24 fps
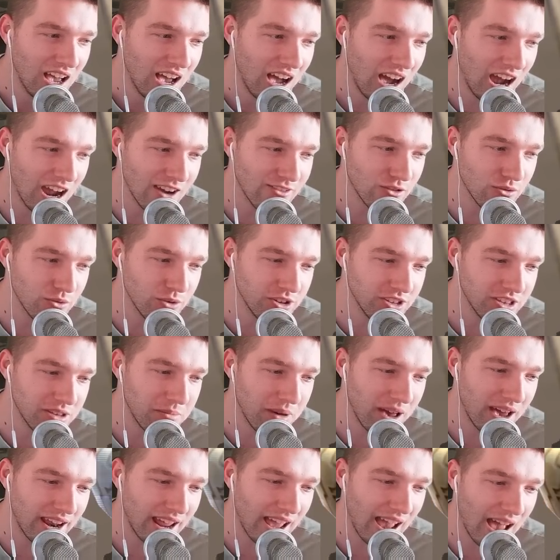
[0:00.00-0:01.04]
I have a really
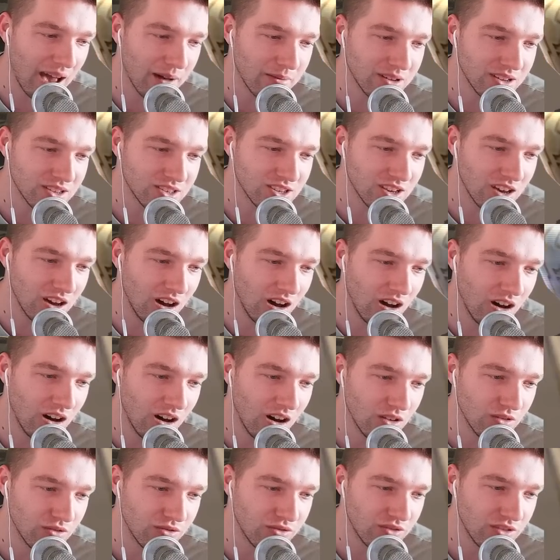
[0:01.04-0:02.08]
bad habit
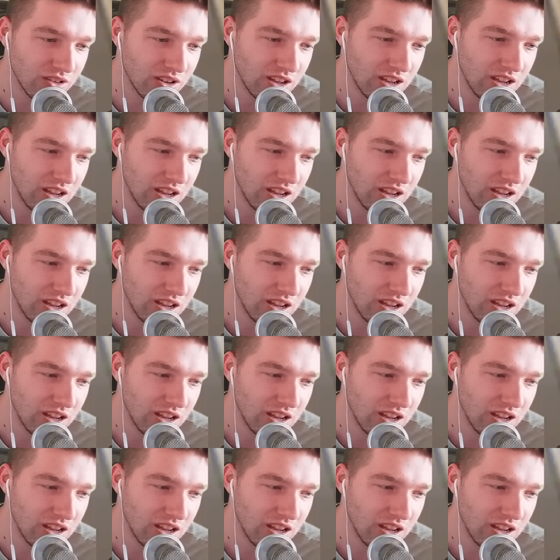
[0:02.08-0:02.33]
of,